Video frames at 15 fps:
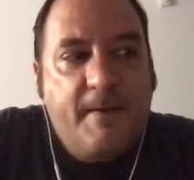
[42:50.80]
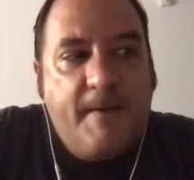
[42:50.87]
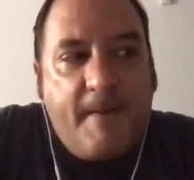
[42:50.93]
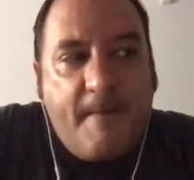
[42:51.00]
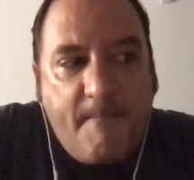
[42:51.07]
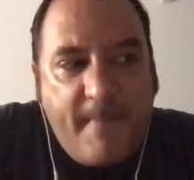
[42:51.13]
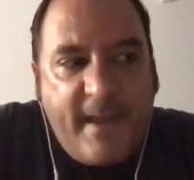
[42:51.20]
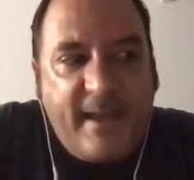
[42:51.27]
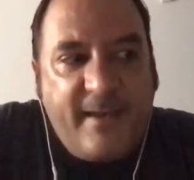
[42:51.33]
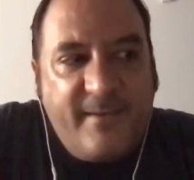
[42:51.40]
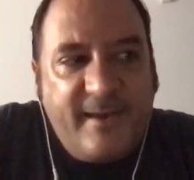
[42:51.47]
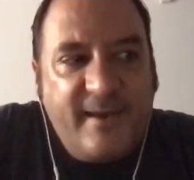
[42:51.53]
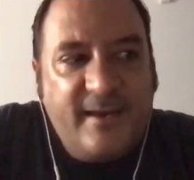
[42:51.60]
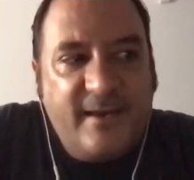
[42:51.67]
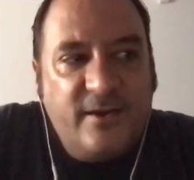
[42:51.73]

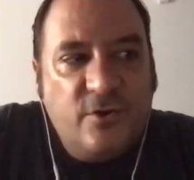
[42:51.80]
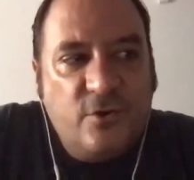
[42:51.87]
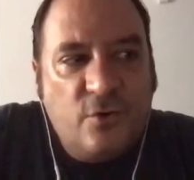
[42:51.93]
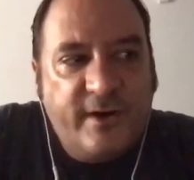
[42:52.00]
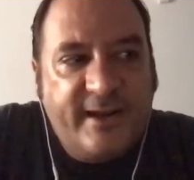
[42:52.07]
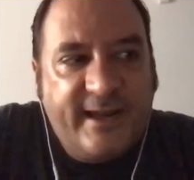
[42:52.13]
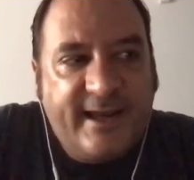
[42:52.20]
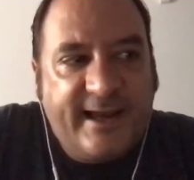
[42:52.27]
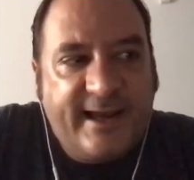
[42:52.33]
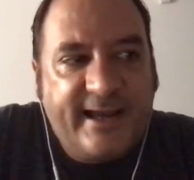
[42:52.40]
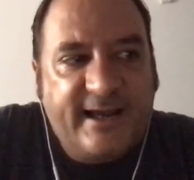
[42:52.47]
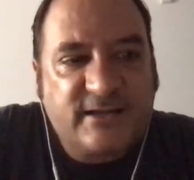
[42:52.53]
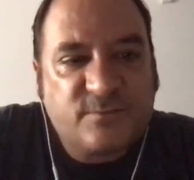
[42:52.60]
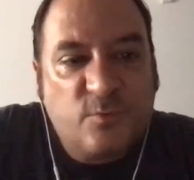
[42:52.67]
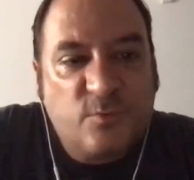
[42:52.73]
maybe your Ikigai
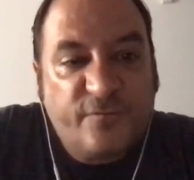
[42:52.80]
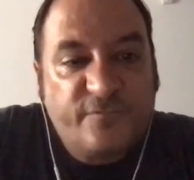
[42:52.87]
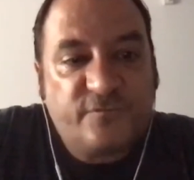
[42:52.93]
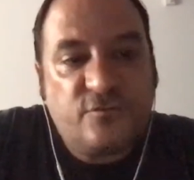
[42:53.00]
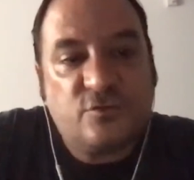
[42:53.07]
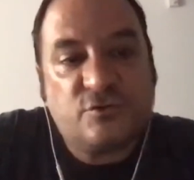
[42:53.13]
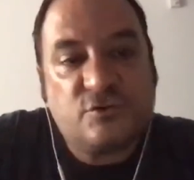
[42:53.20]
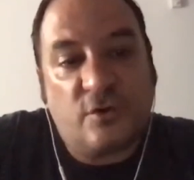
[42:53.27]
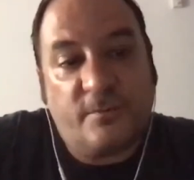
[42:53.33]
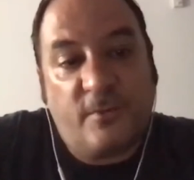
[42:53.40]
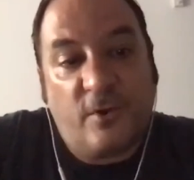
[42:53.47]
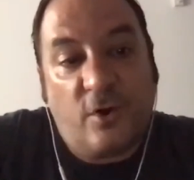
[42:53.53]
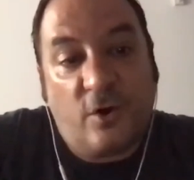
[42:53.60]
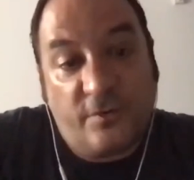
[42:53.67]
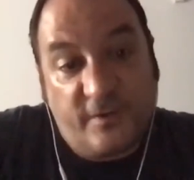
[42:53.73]
has moved to
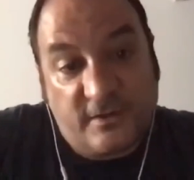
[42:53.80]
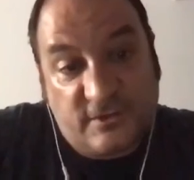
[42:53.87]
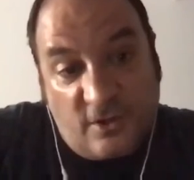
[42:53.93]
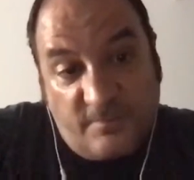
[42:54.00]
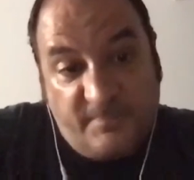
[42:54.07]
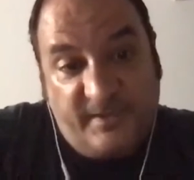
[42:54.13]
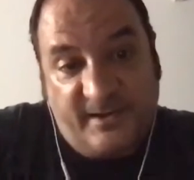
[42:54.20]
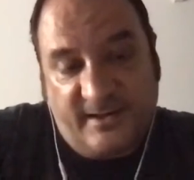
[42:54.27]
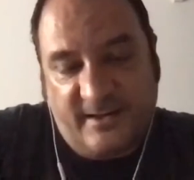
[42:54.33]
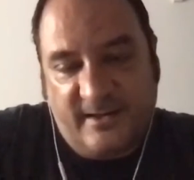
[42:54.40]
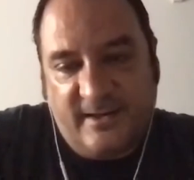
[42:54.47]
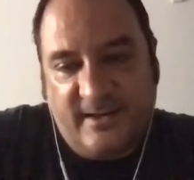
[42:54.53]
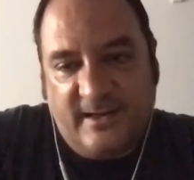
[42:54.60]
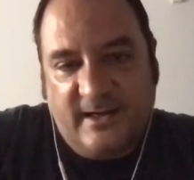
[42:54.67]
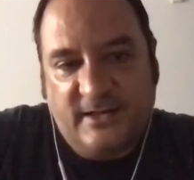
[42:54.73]
some other topic
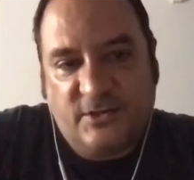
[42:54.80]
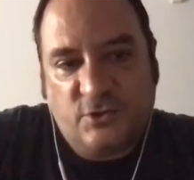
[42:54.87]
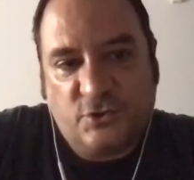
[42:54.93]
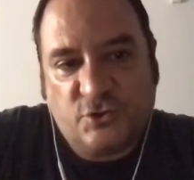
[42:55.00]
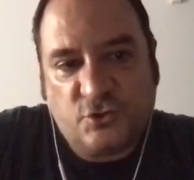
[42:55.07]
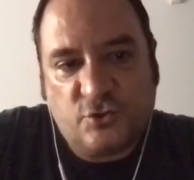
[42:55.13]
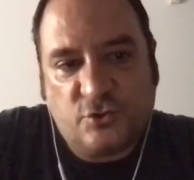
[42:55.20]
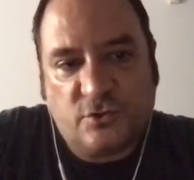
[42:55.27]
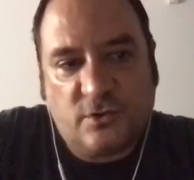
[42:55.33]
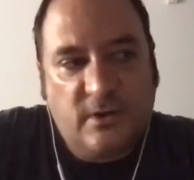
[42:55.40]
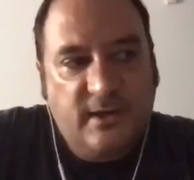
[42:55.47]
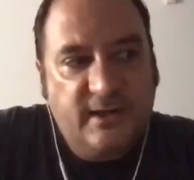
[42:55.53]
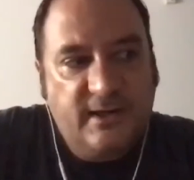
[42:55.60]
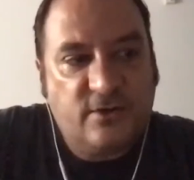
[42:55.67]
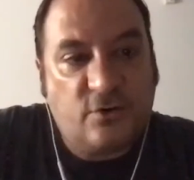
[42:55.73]
and you should
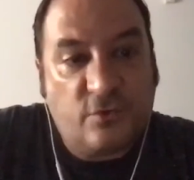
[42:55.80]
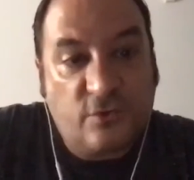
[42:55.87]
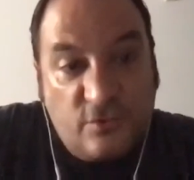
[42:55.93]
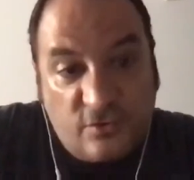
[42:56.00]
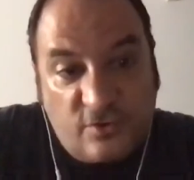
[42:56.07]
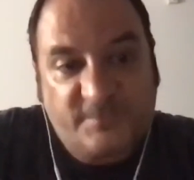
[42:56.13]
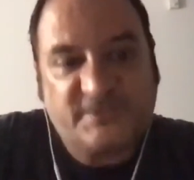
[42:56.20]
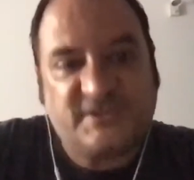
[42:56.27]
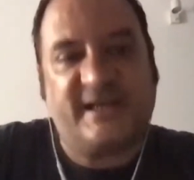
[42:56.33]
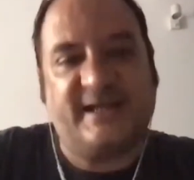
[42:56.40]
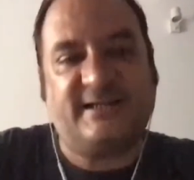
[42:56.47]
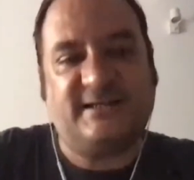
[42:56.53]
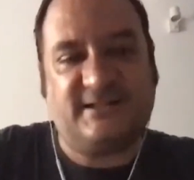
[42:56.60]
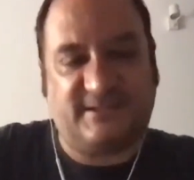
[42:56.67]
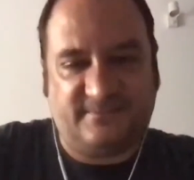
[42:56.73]
introduce some
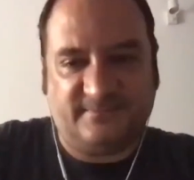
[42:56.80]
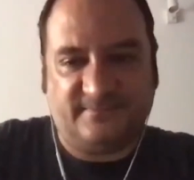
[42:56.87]
change.